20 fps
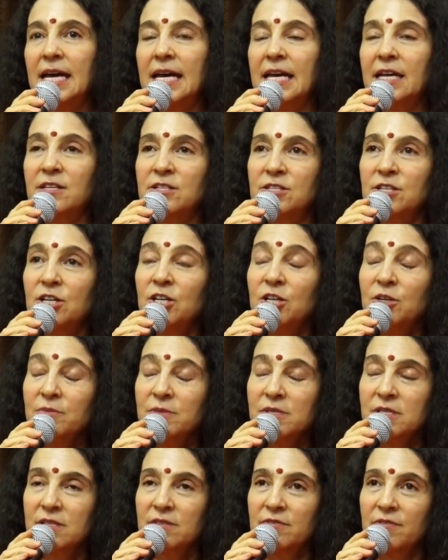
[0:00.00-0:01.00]
In
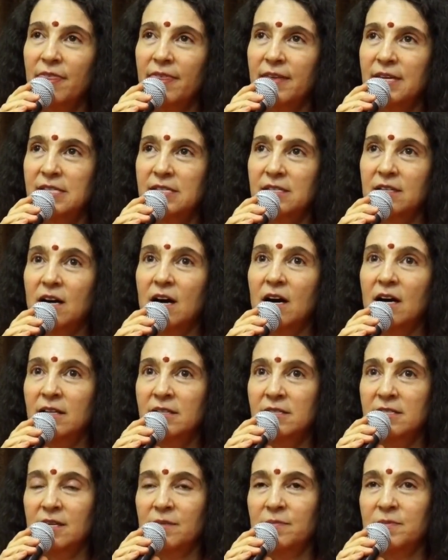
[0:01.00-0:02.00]
terms of this
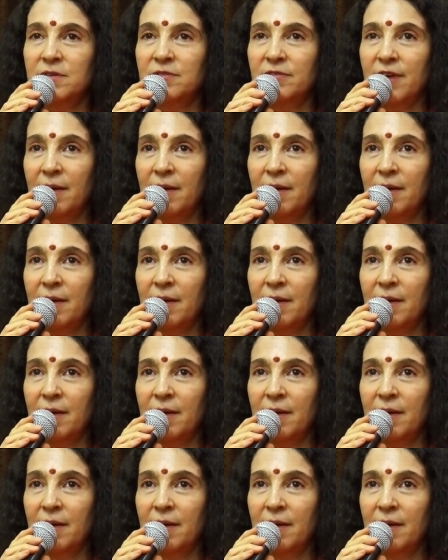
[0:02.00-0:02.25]
concept of